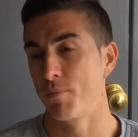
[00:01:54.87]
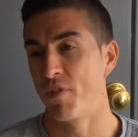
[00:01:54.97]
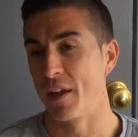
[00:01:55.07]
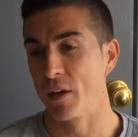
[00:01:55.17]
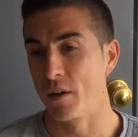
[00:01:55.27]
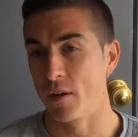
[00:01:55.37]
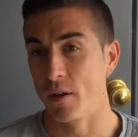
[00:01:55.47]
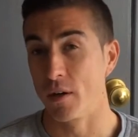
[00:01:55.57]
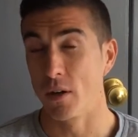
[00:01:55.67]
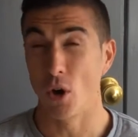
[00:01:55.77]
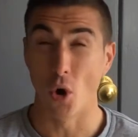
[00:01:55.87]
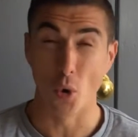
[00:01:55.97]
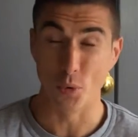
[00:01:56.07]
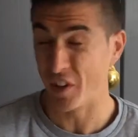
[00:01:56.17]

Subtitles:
thing called